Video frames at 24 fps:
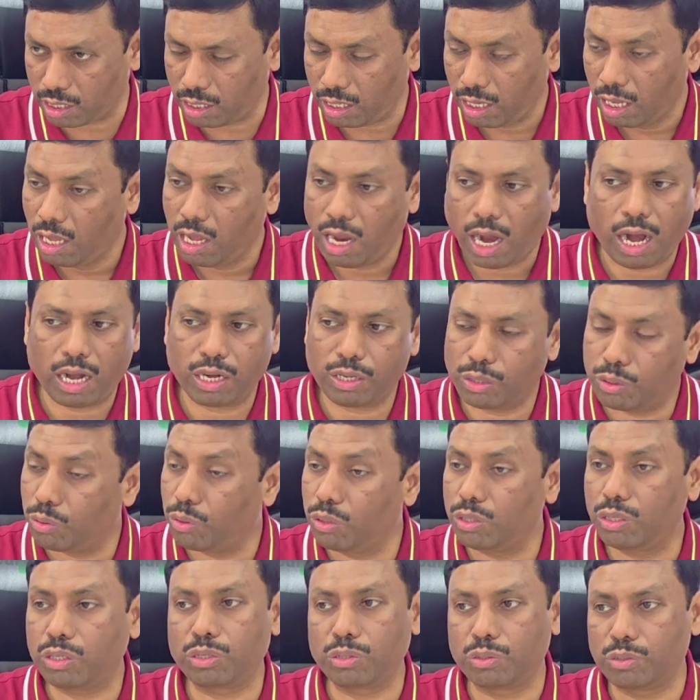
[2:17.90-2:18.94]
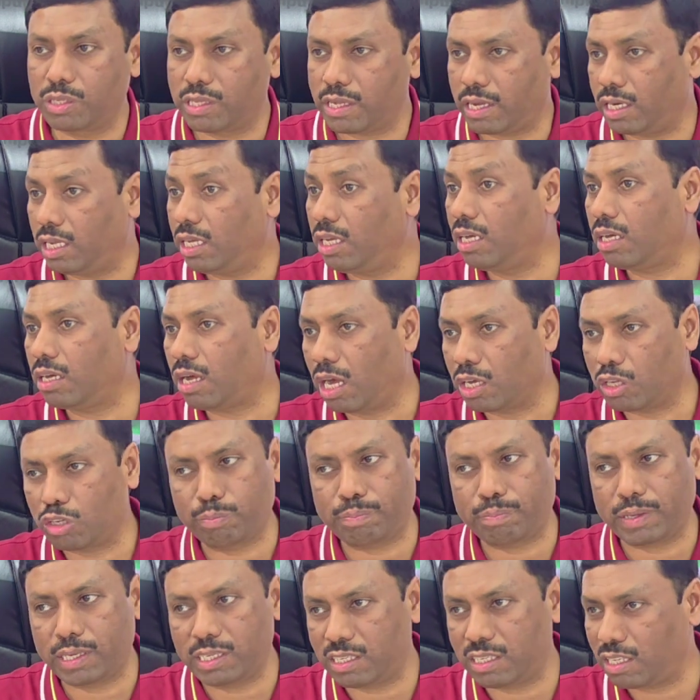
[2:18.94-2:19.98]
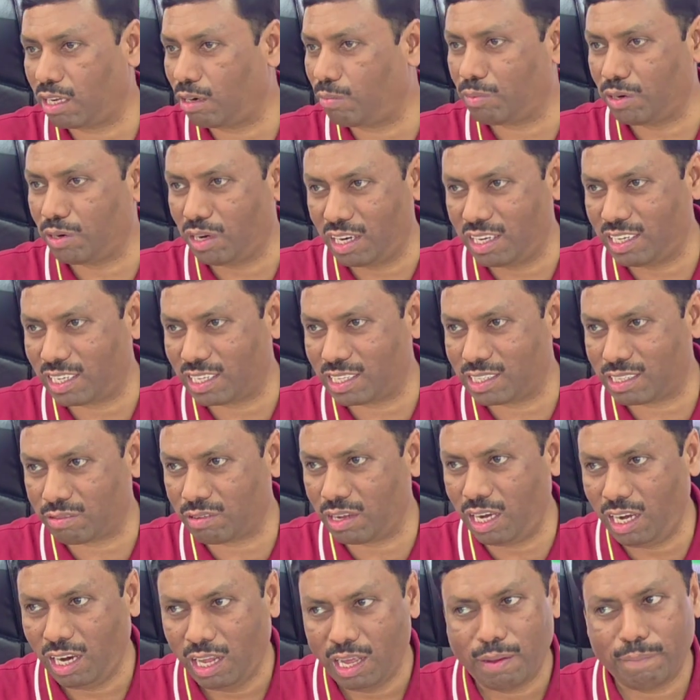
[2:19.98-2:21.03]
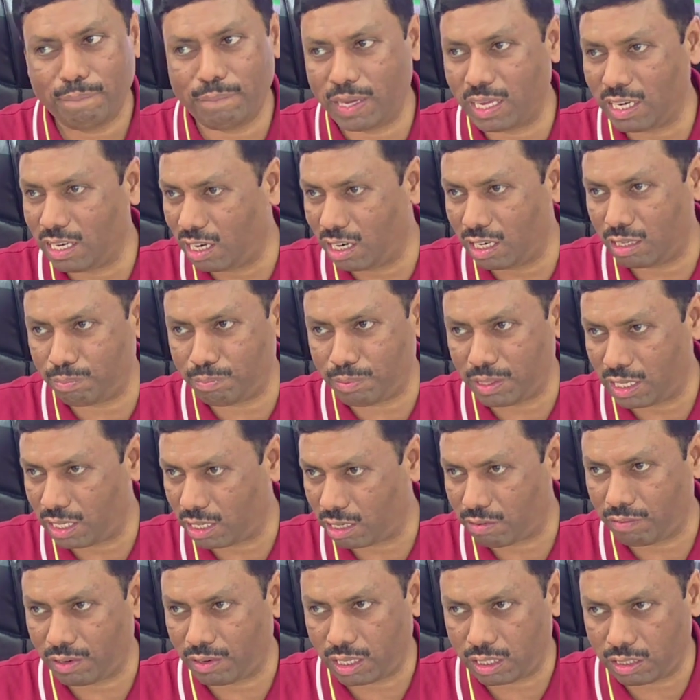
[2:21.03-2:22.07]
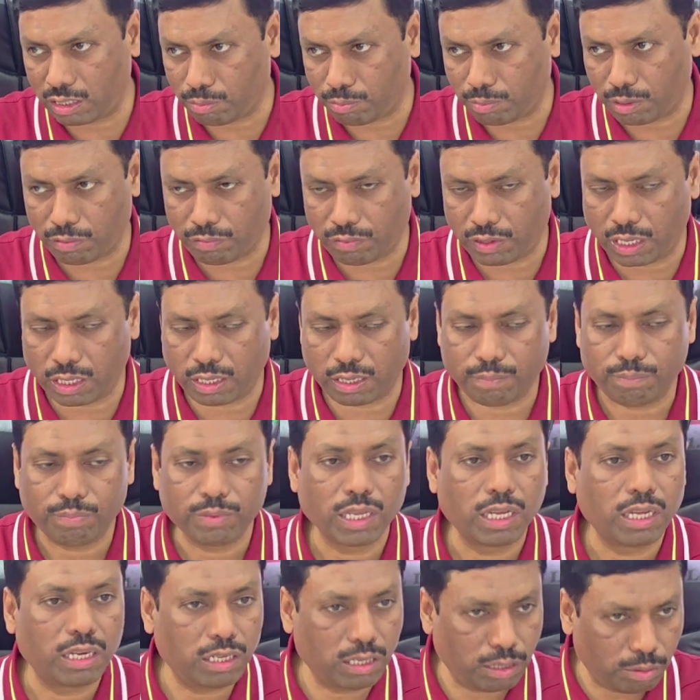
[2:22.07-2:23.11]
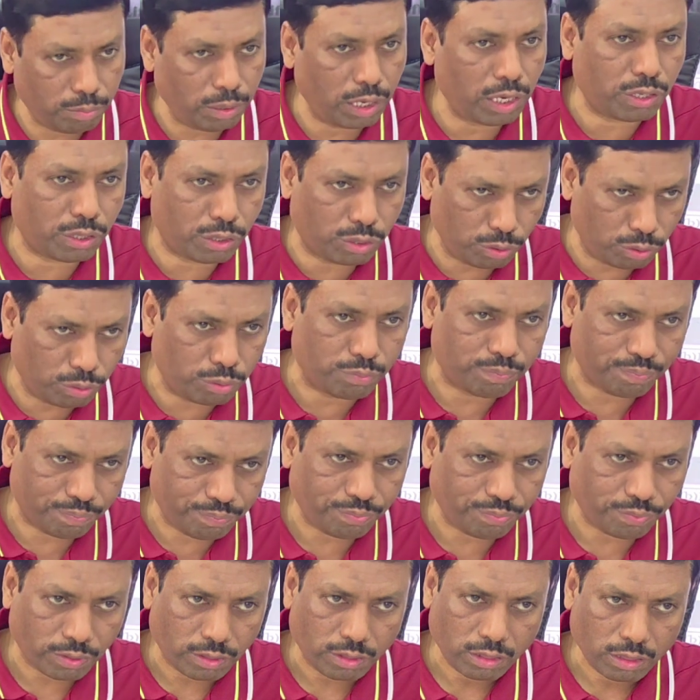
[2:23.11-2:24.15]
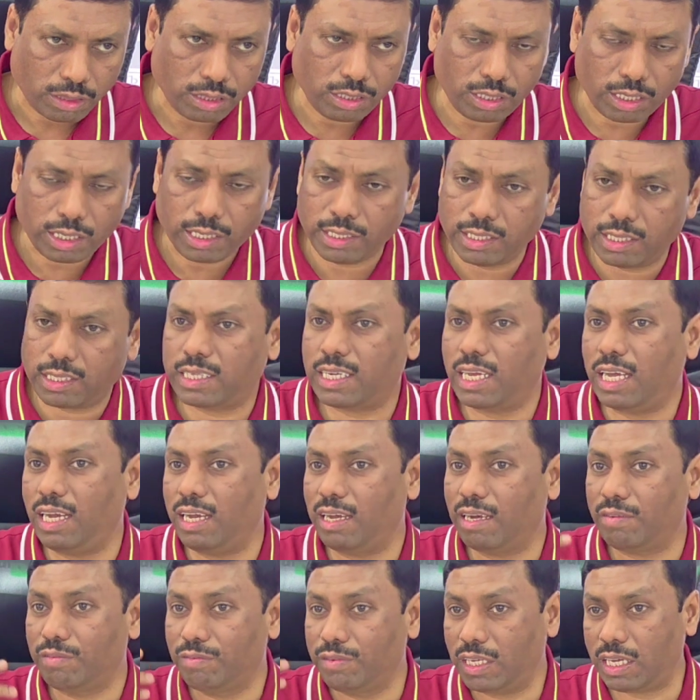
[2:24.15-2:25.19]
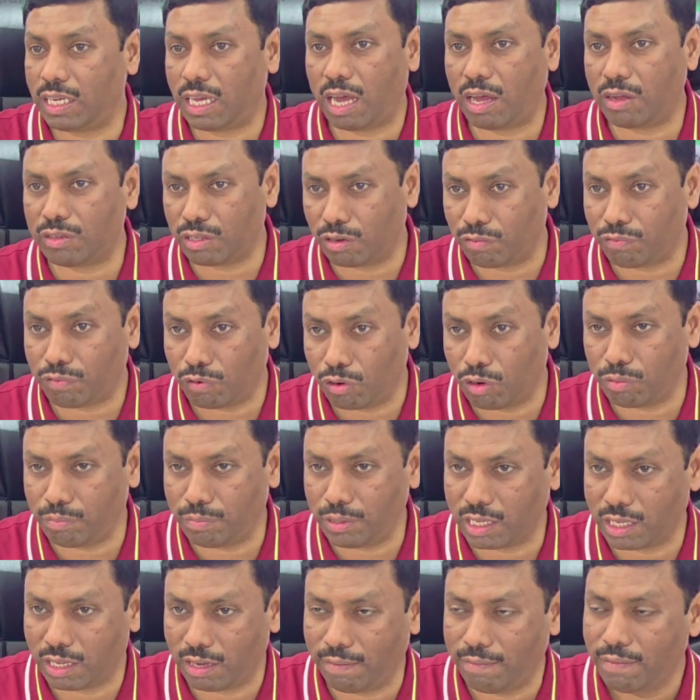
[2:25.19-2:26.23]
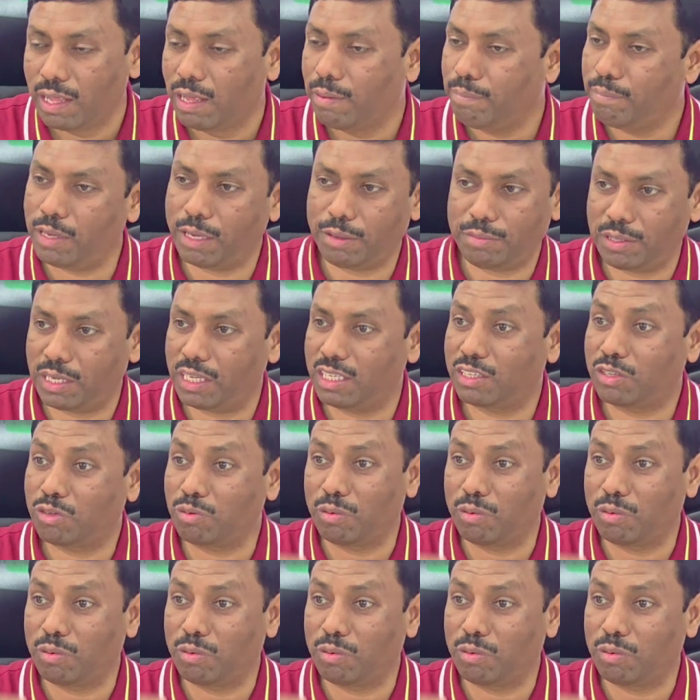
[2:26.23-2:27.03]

it and don't use any acupuncture point as well, may not be required. Number 1. Number 2, still we have the phobia, maybe